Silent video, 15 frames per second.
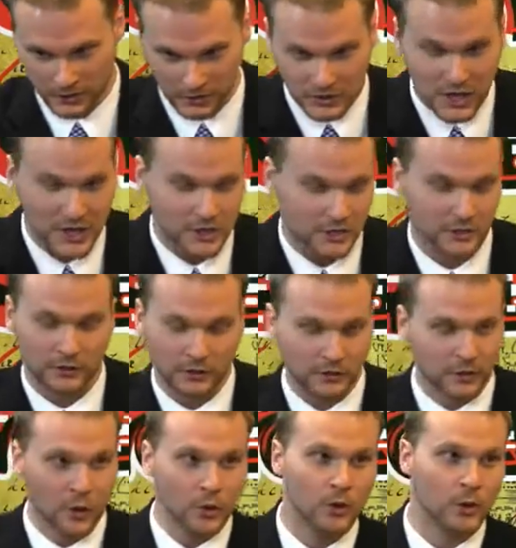is changing
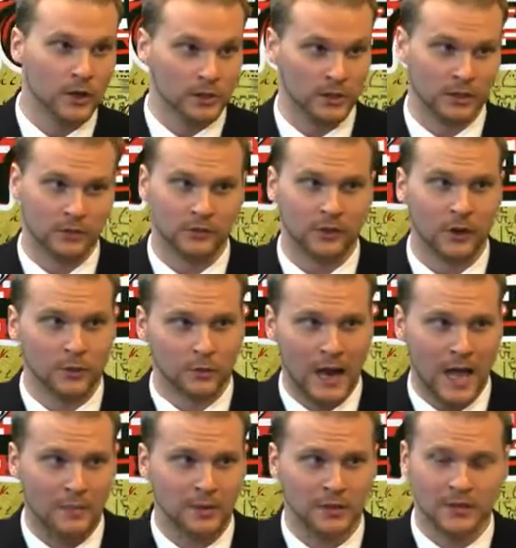so quickly and so
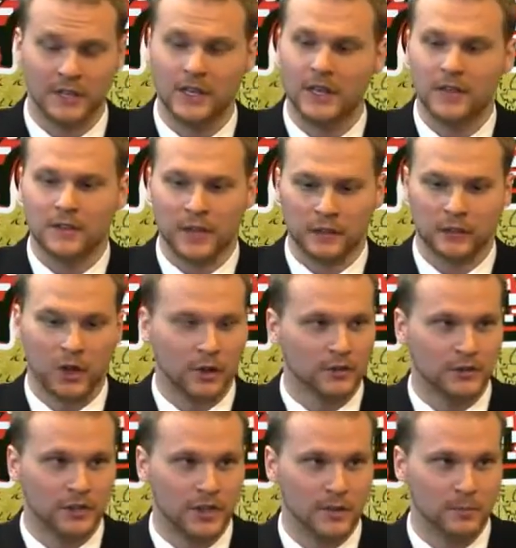rapidly that it's hard
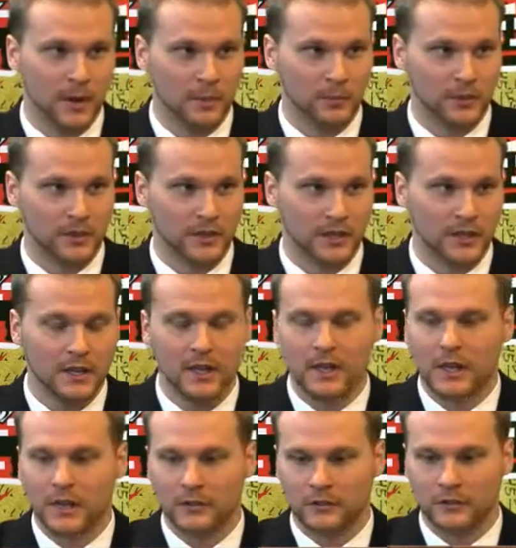to keep up with it.
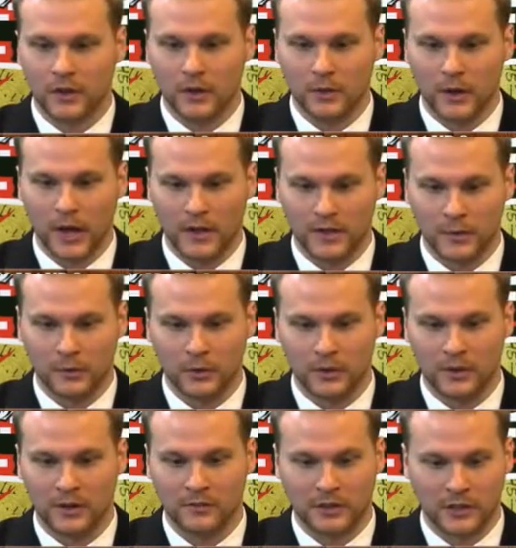And so I think we're
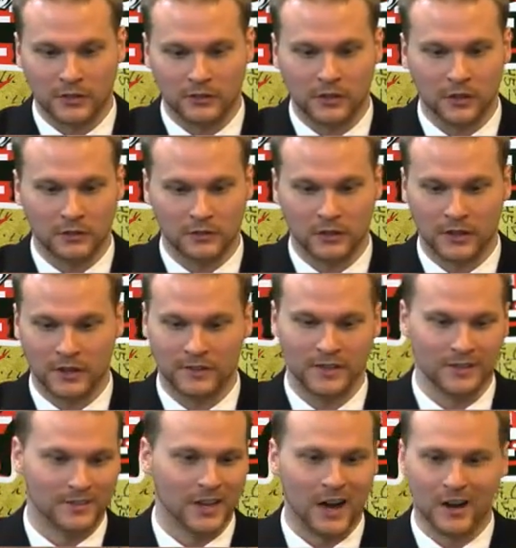going to have to take a serious look at the
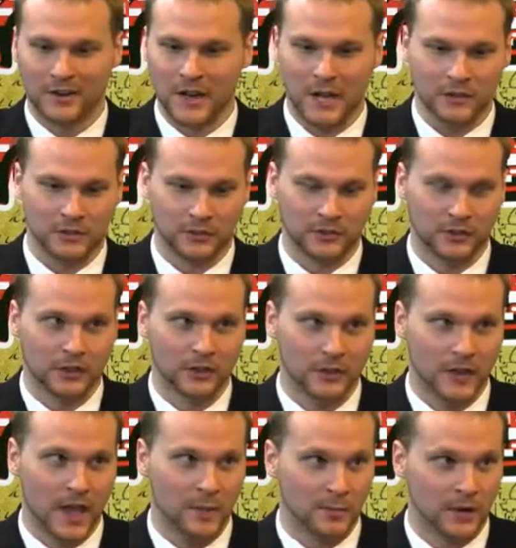entire national
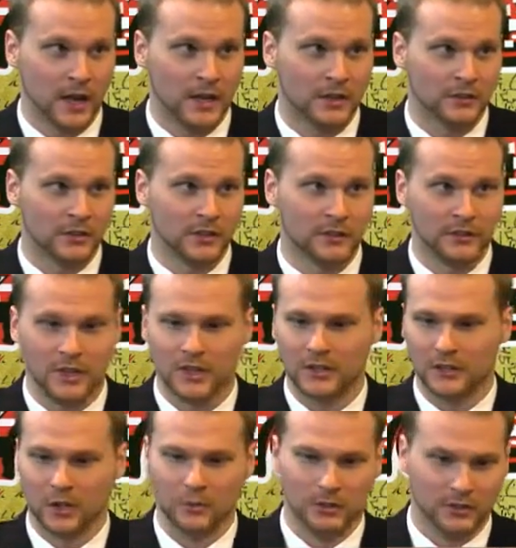security apparatus as
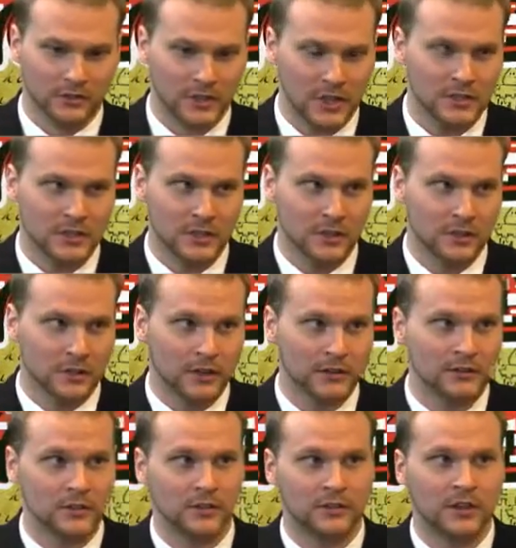globalization
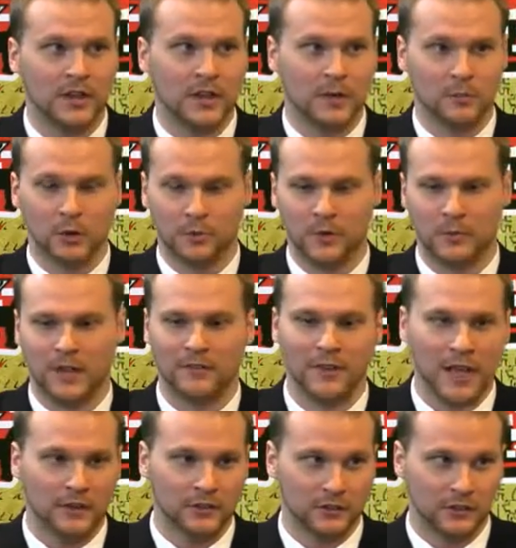increases and more people have
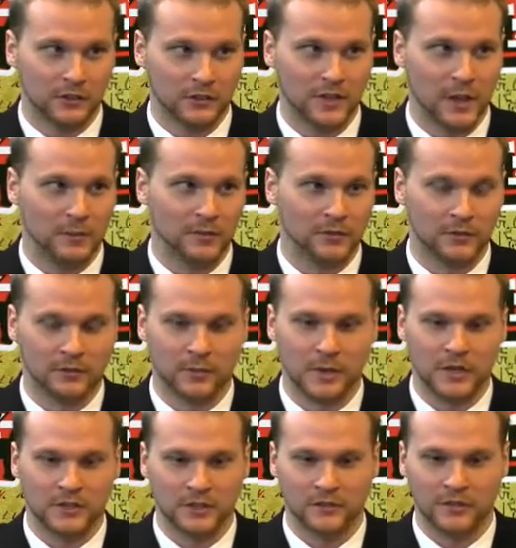access to this type of
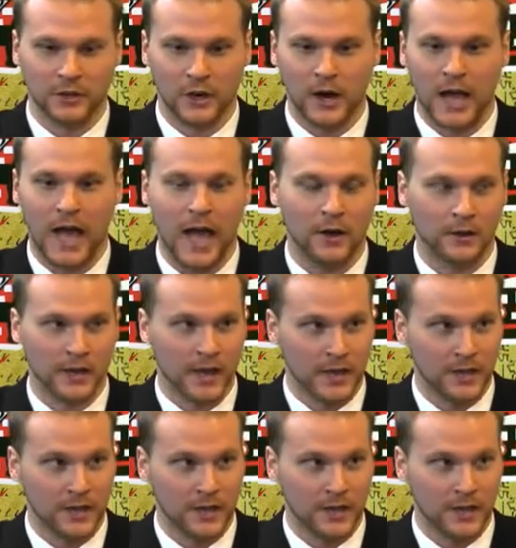information, figure out how to